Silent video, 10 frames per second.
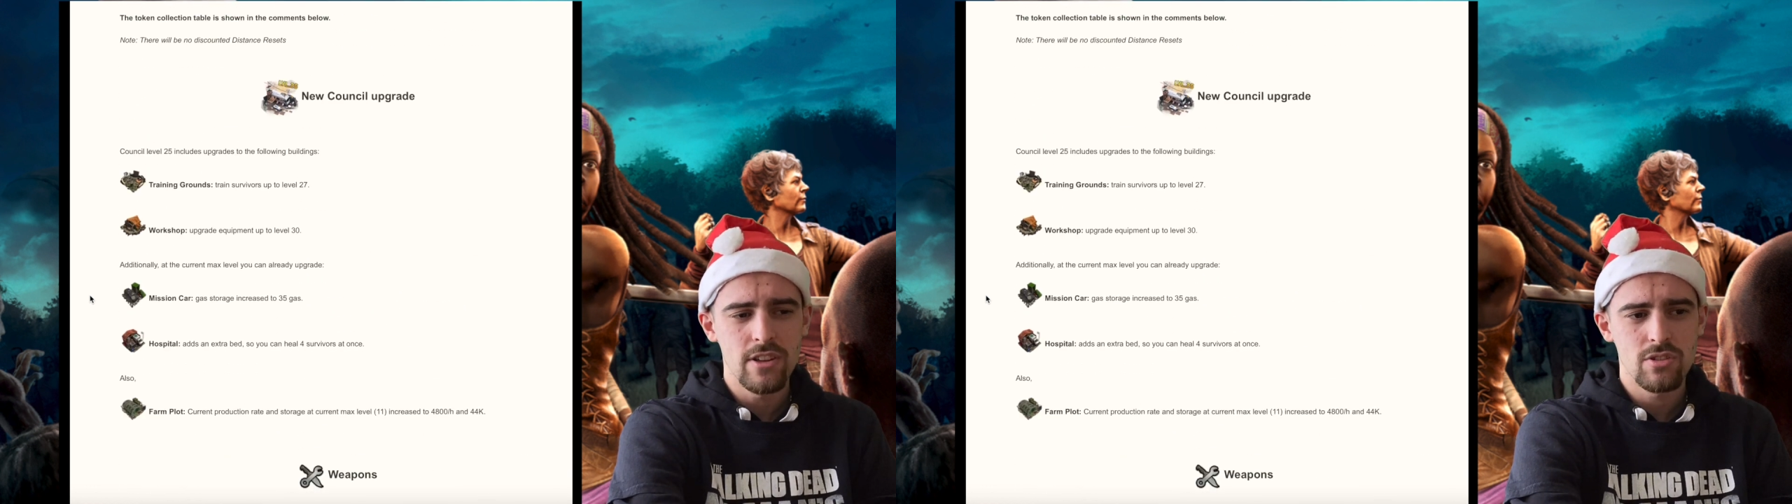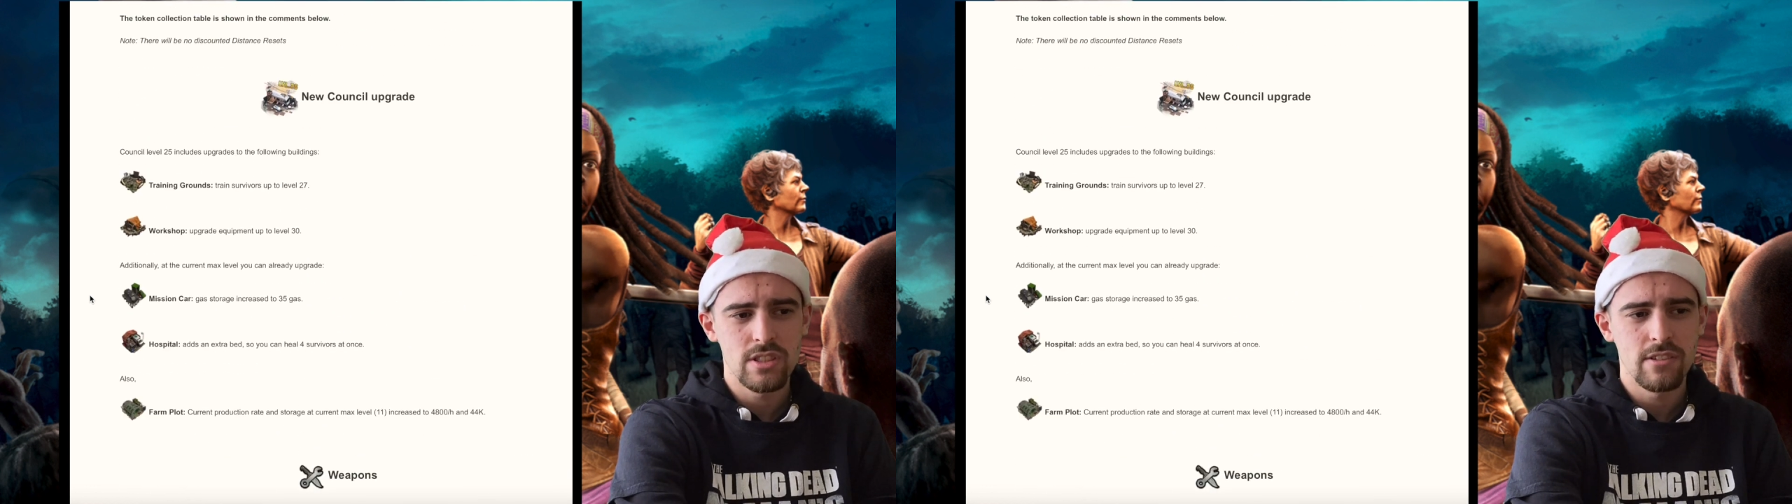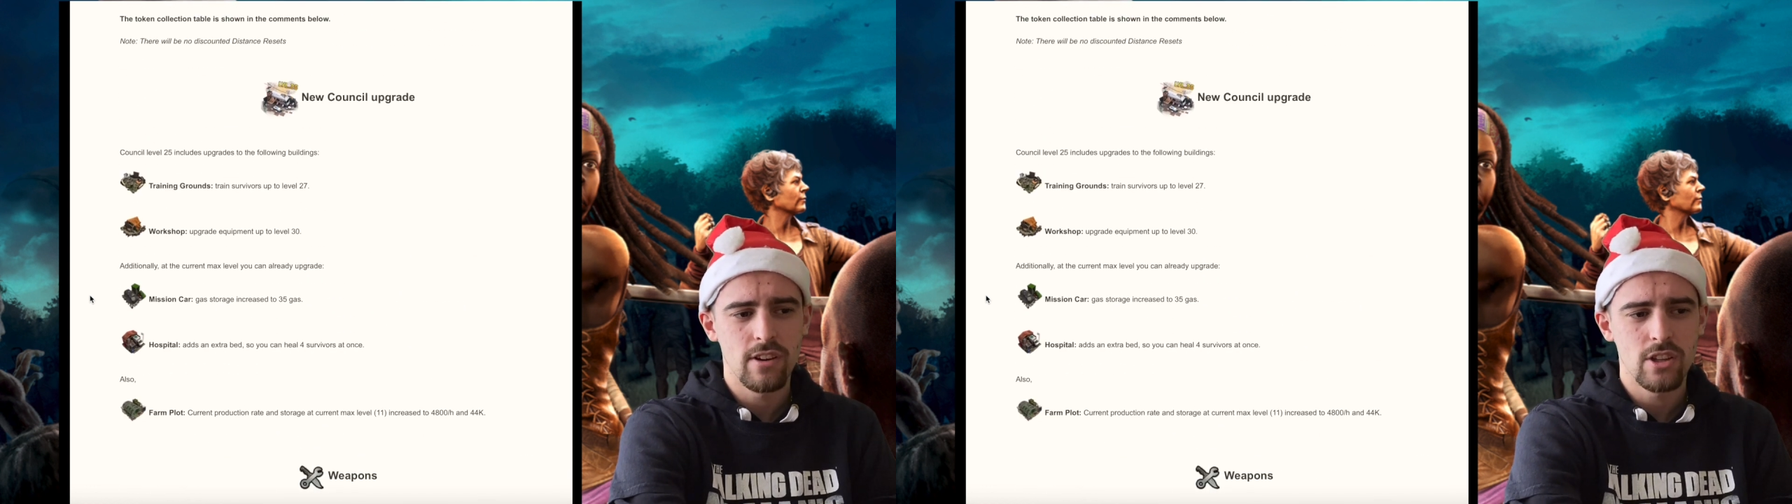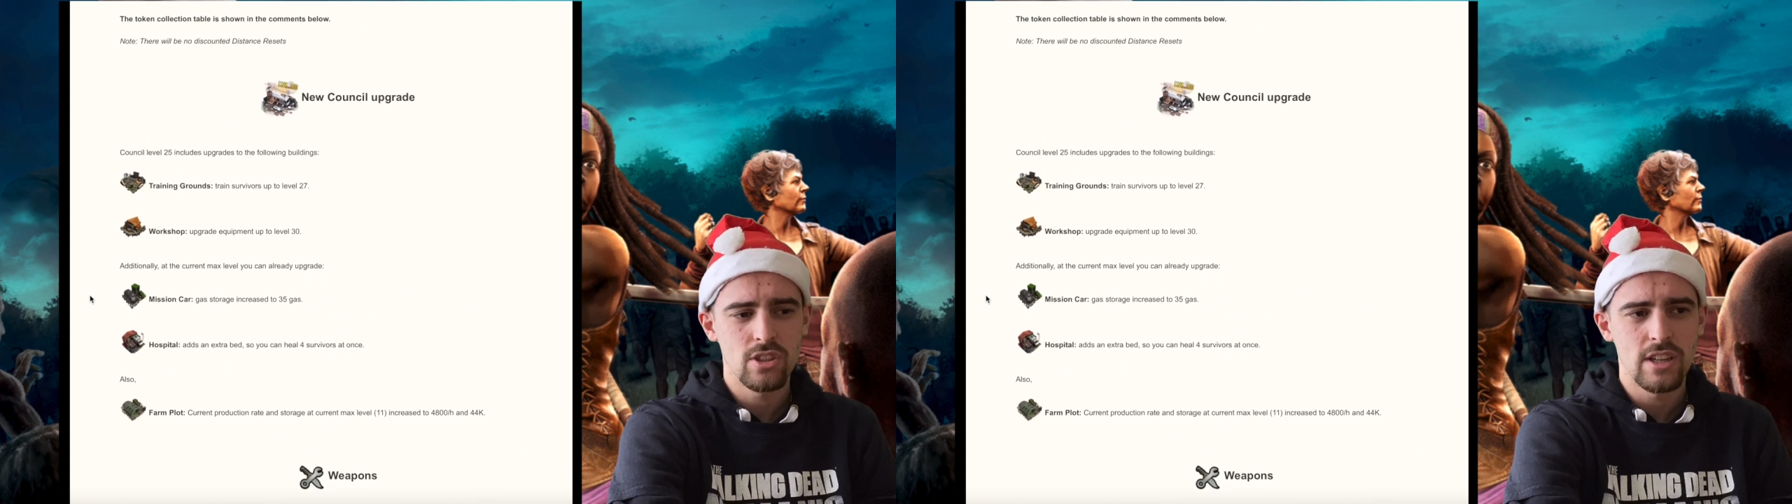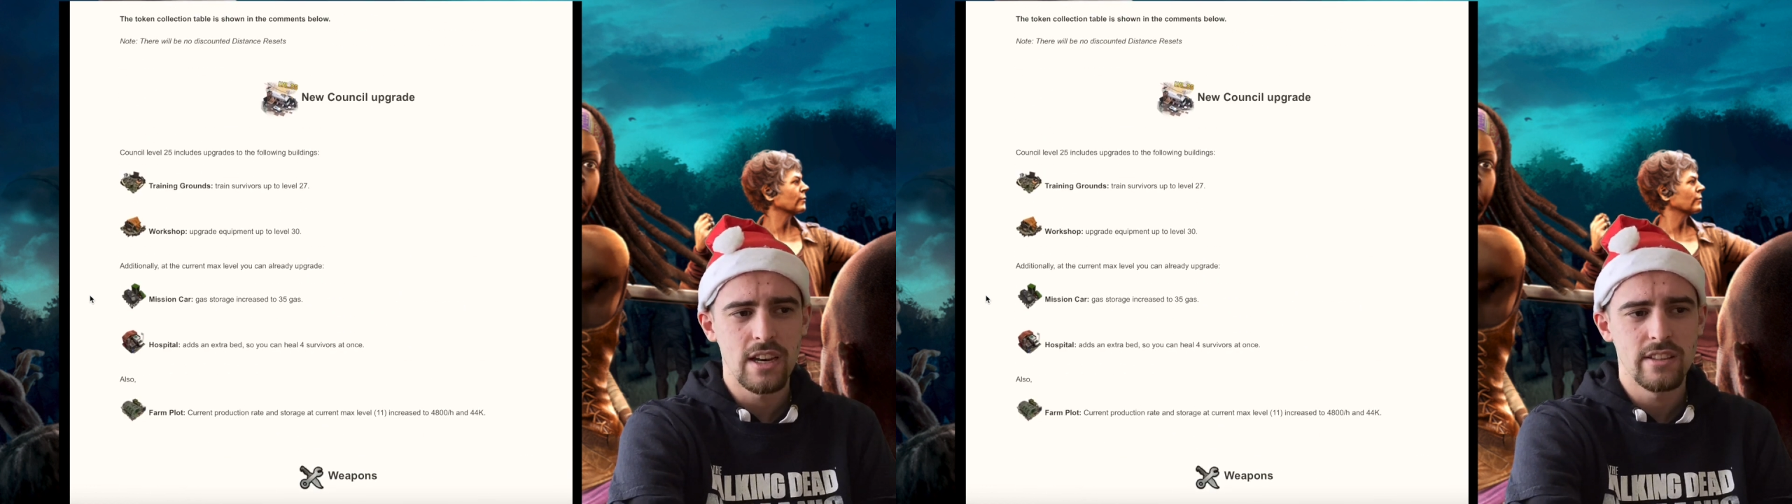interesting
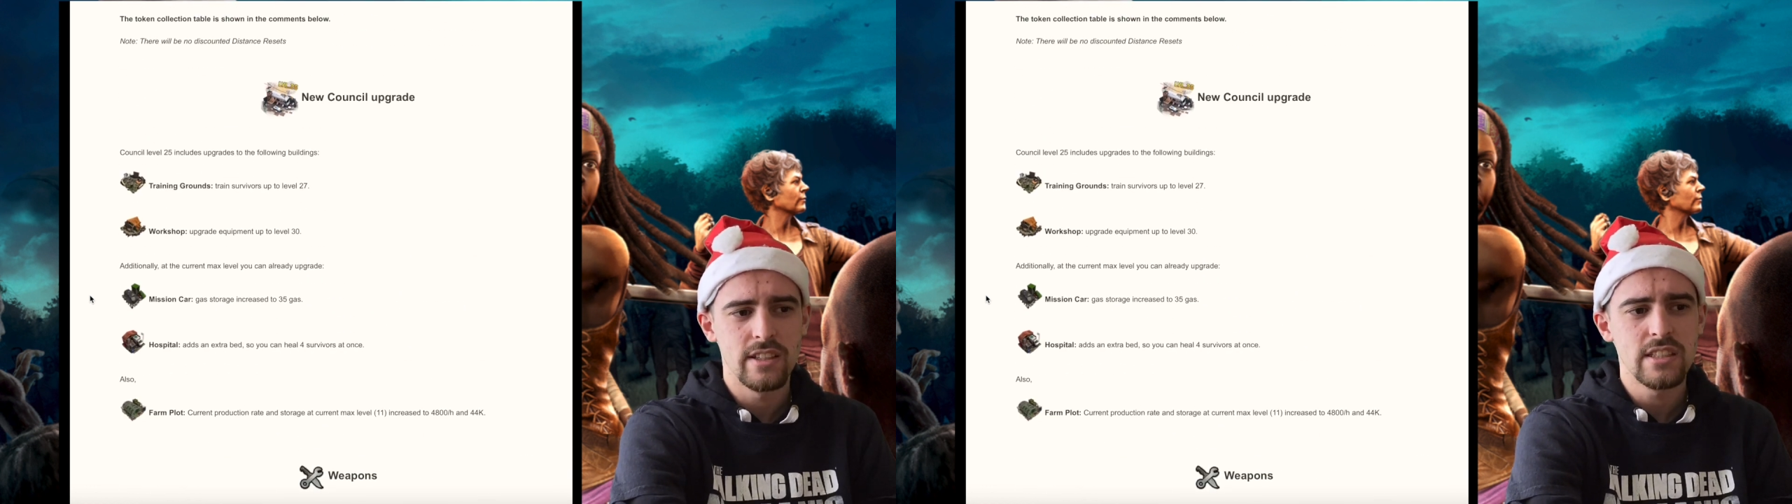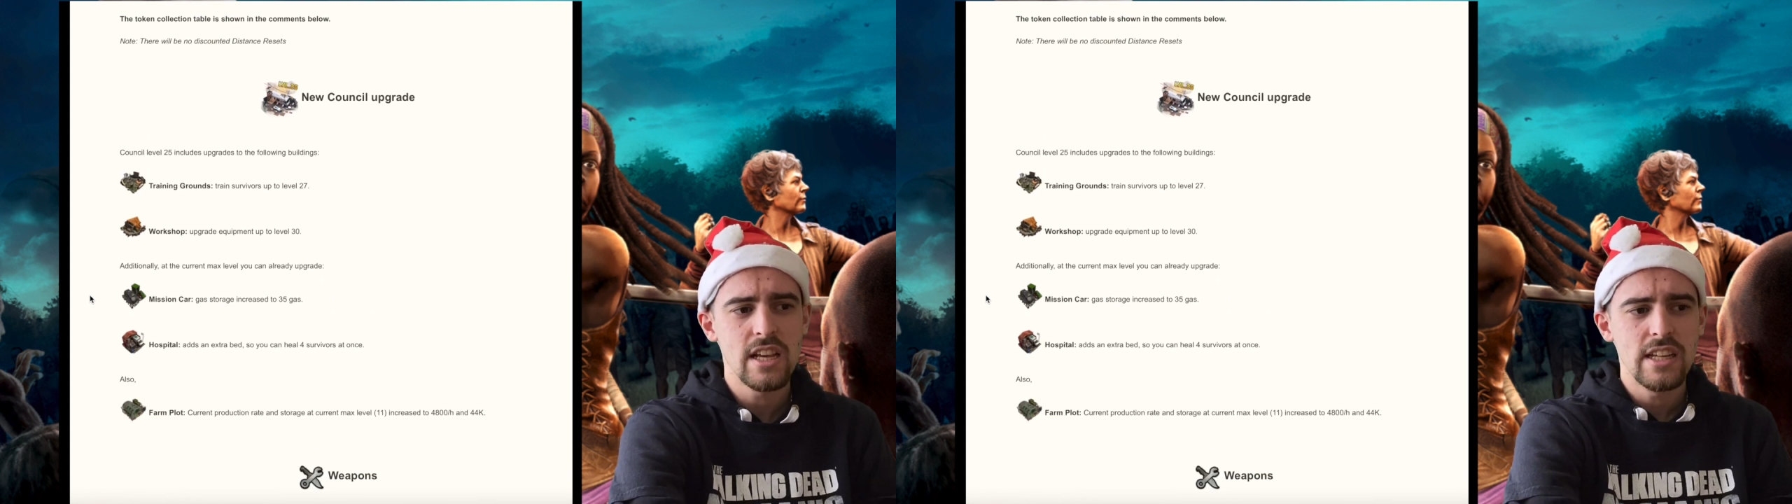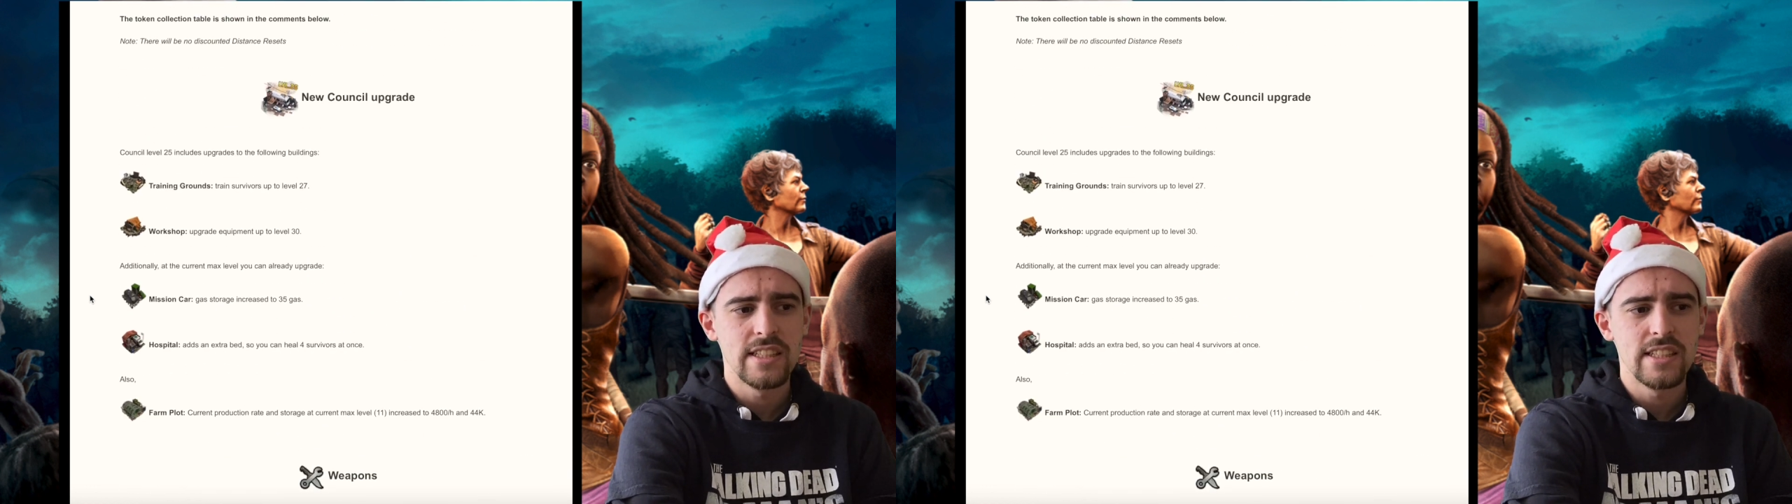functionalities.